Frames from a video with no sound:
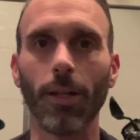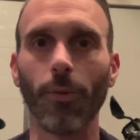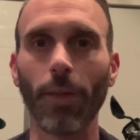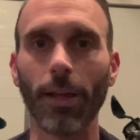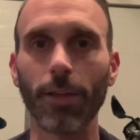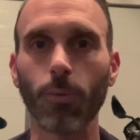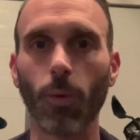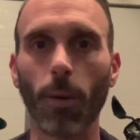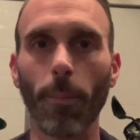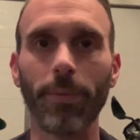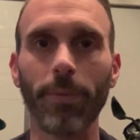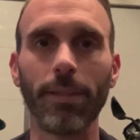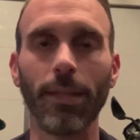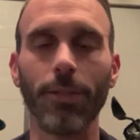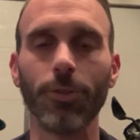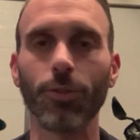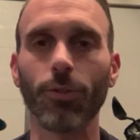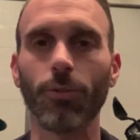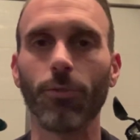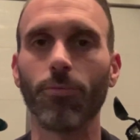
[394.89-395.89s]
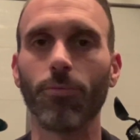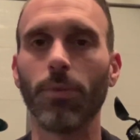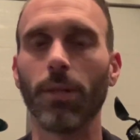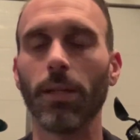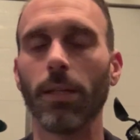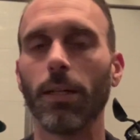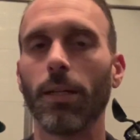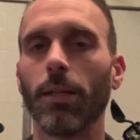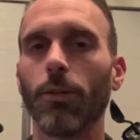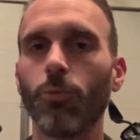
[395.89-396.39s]
that's one potential
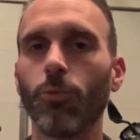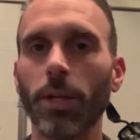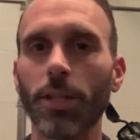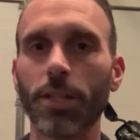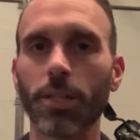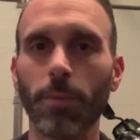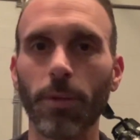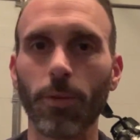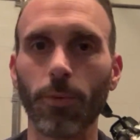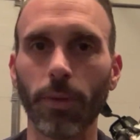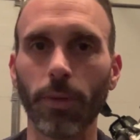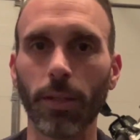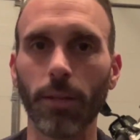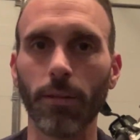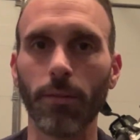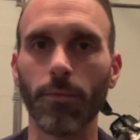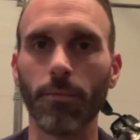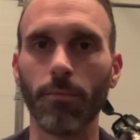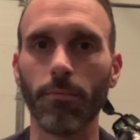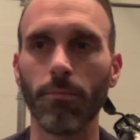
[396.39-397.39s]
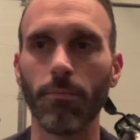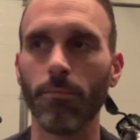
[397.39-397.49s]
risk between